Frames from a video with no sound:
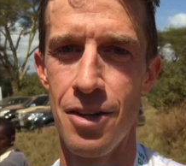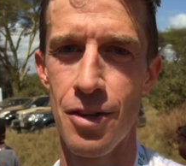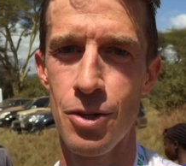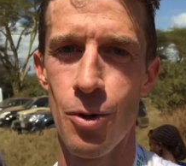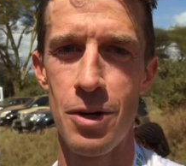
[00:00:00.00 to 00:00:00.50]

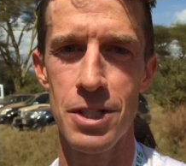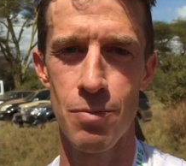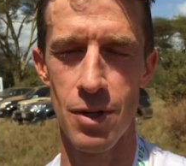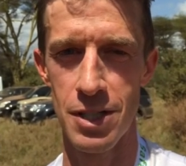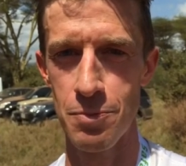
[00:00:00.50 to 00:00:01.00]
The
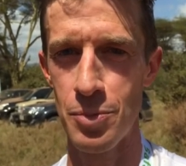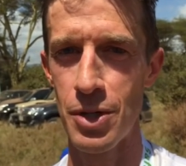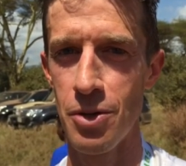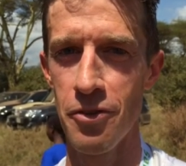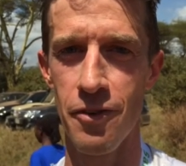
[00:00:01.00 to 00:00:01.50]
course was
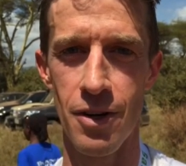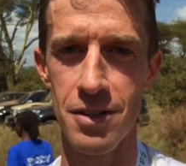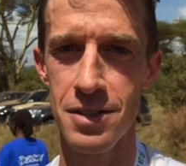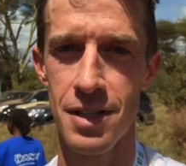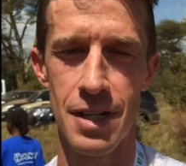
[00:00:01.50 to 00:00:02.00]

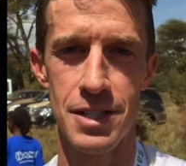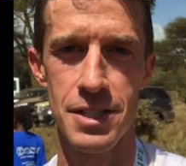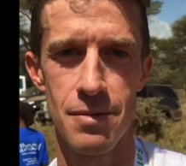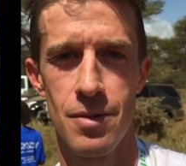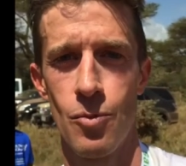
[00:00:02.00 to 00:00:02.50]
beautiful.
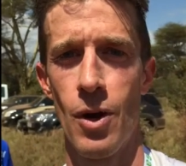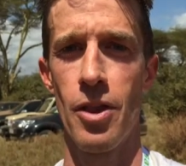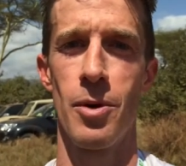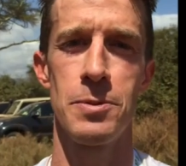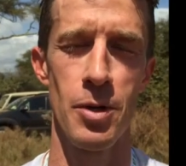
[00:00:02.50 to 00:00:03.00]
It's one of
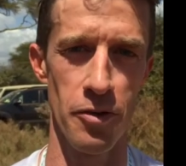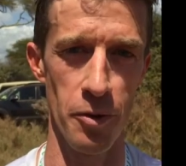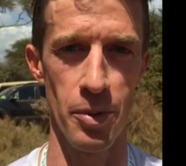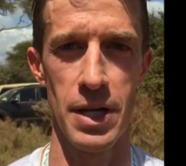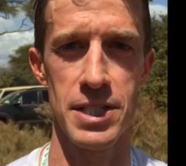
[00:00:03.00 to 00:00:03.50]
the most
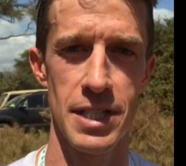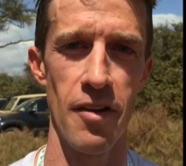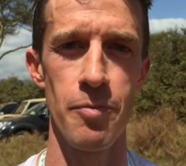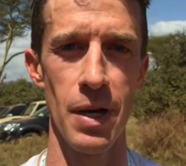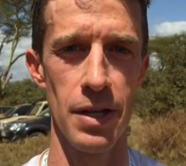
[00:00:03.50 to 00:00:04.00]
beautiful places
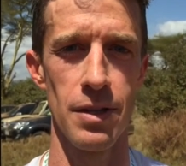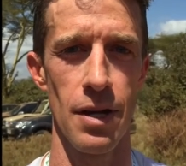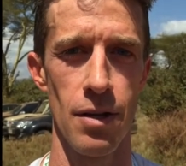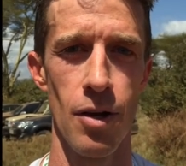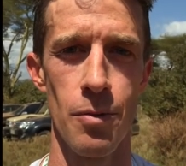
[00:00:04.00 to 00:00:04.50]
I've been,
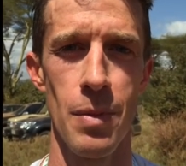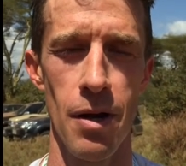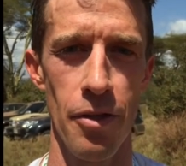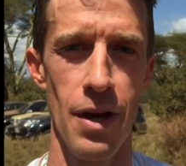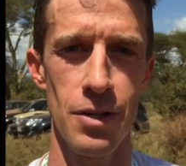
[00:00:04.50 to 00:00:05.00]
let alone
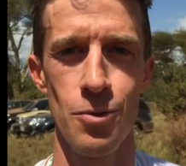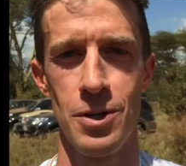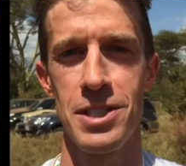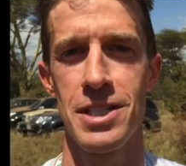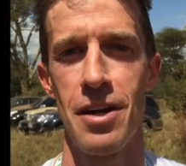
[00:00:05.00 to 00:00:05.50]
marathon
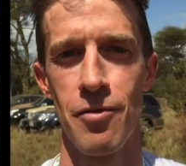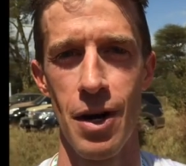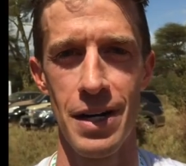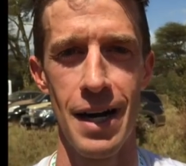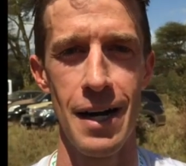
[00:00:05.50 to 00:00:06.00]
courses I've run